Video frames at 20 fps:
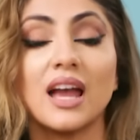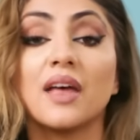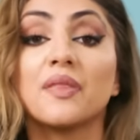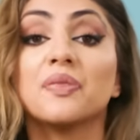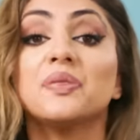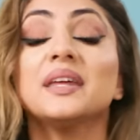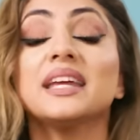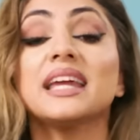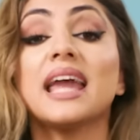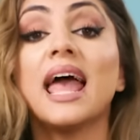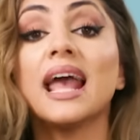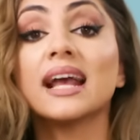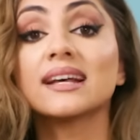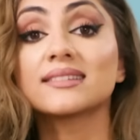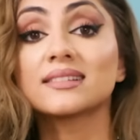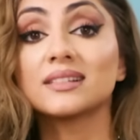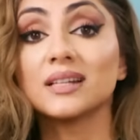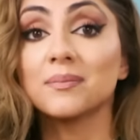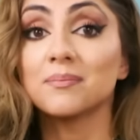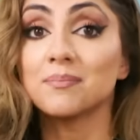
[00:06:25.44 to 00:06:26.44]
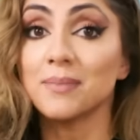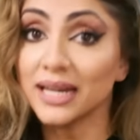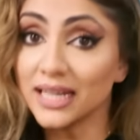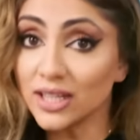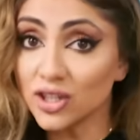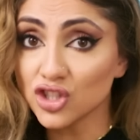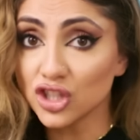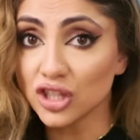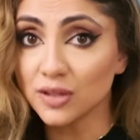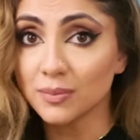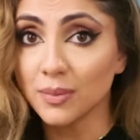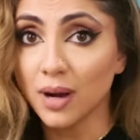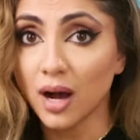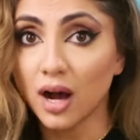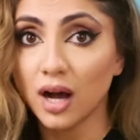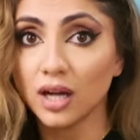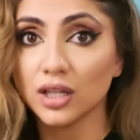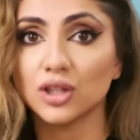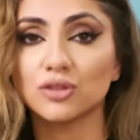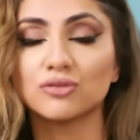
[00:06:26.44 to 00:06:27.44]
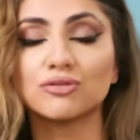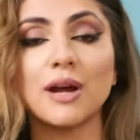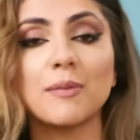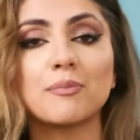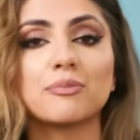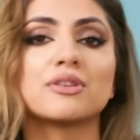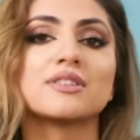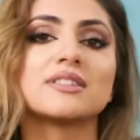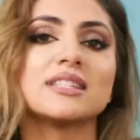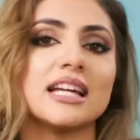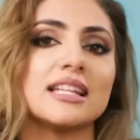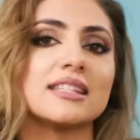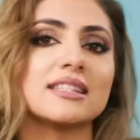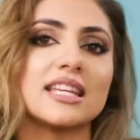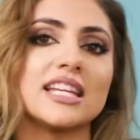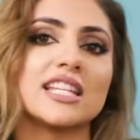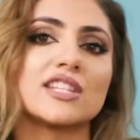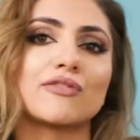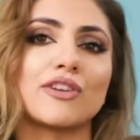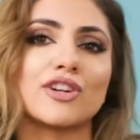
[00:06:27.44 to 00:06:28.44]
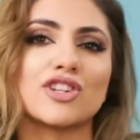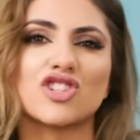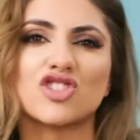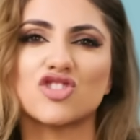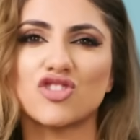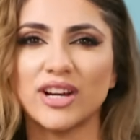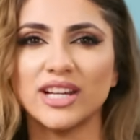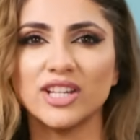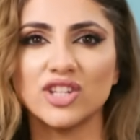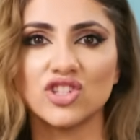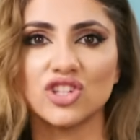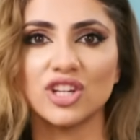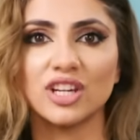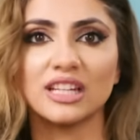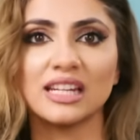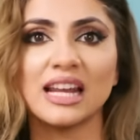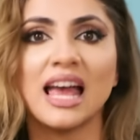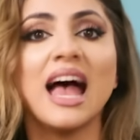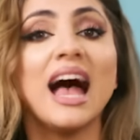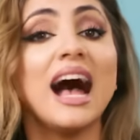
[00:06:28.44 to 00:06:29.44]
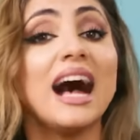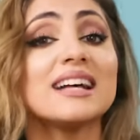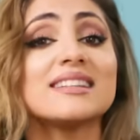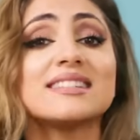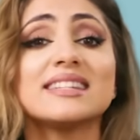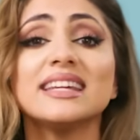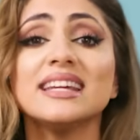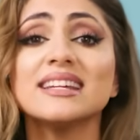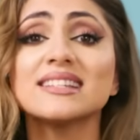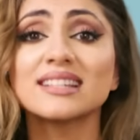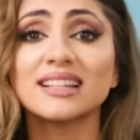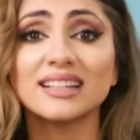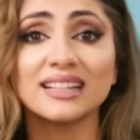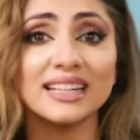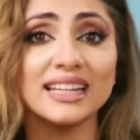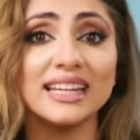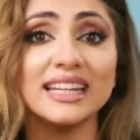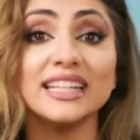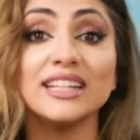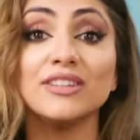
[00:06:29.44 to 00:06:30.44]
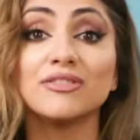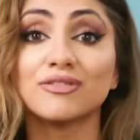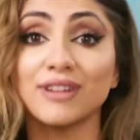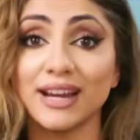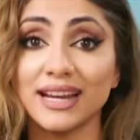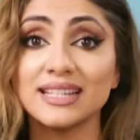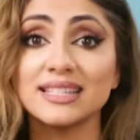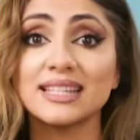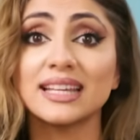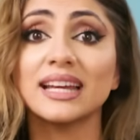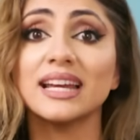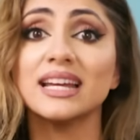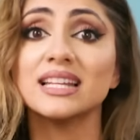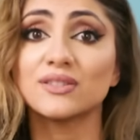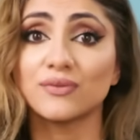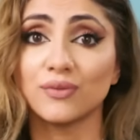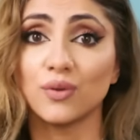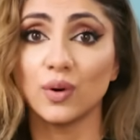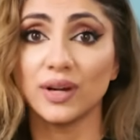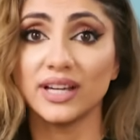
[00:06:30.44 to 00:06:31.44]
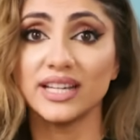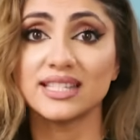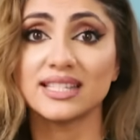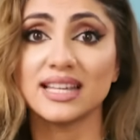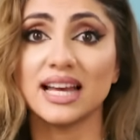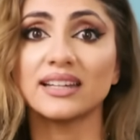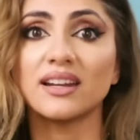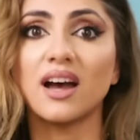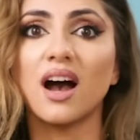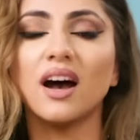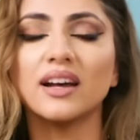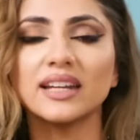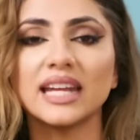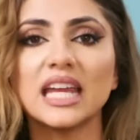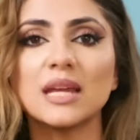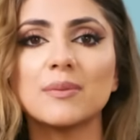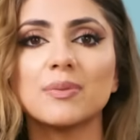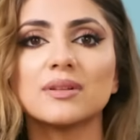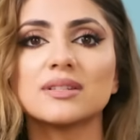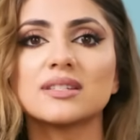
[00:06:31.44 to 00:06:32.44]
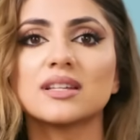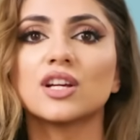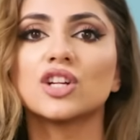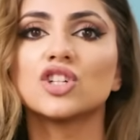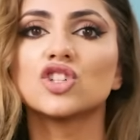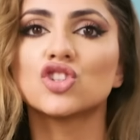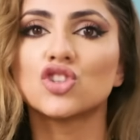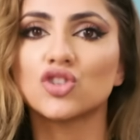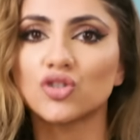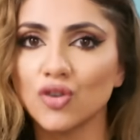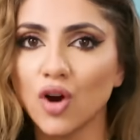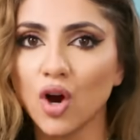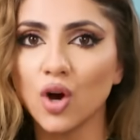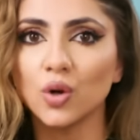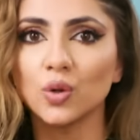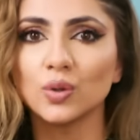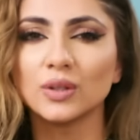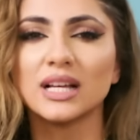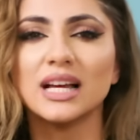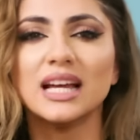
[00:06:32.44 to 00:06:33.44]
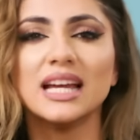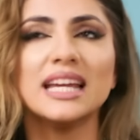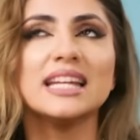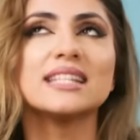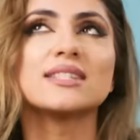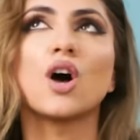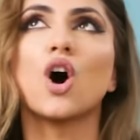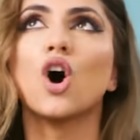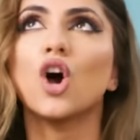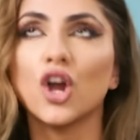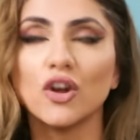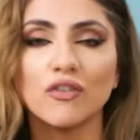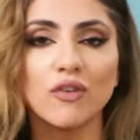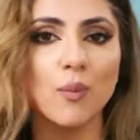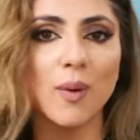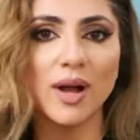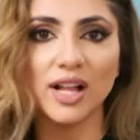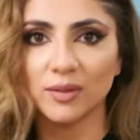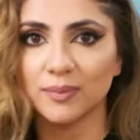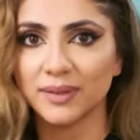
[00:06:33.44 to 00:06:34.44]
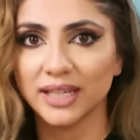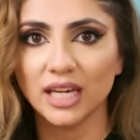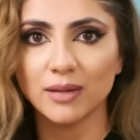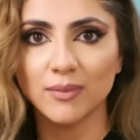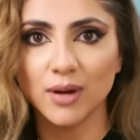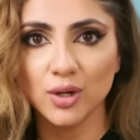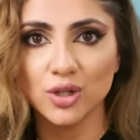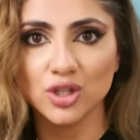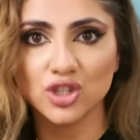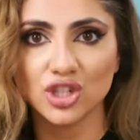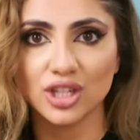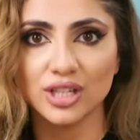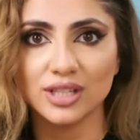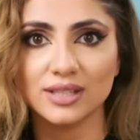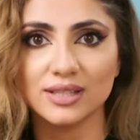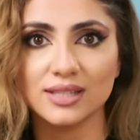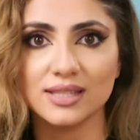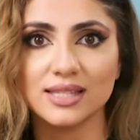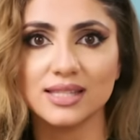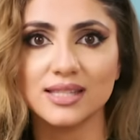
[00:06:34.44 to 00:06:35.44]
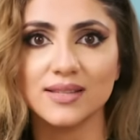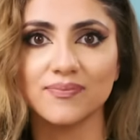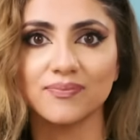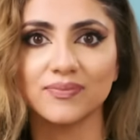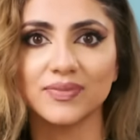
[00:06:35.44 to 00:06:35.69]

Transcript: The exclamation mark represents his frustration, as he is clearly raising his voice and unable to control his overwhelming emotions.